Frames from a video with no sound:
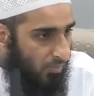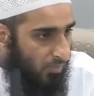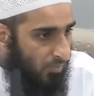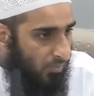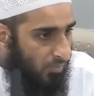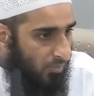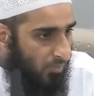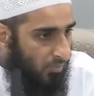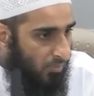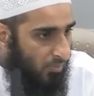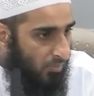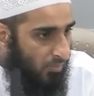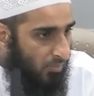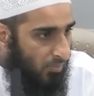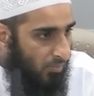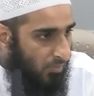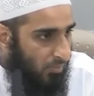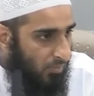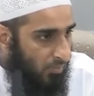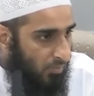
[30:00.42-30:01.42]

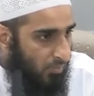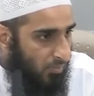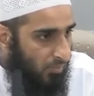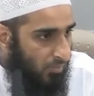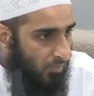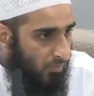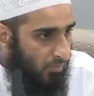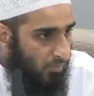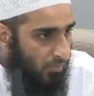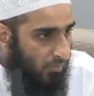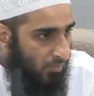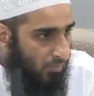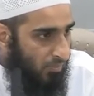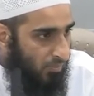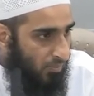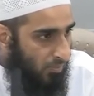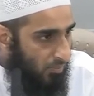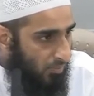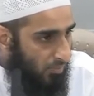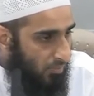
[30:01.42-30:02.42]

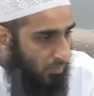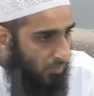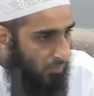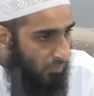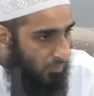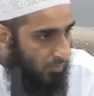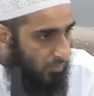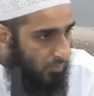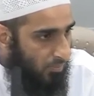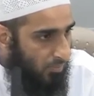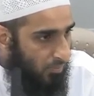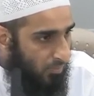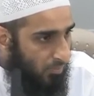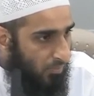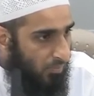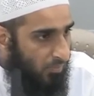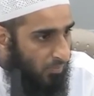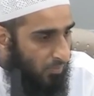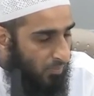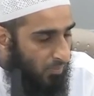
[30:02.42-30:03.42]

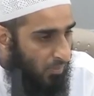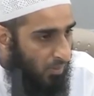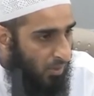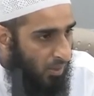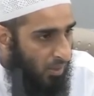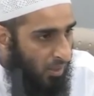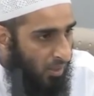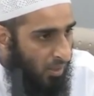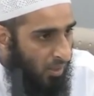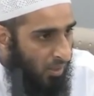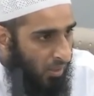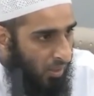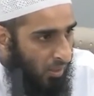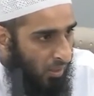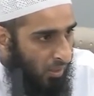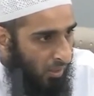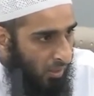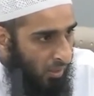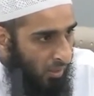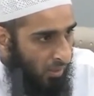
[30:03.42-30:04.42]

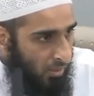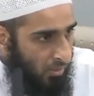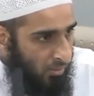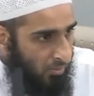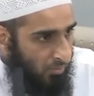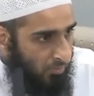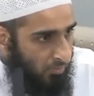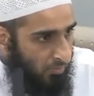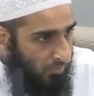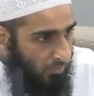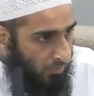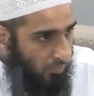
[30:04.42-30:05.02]
(not speaking)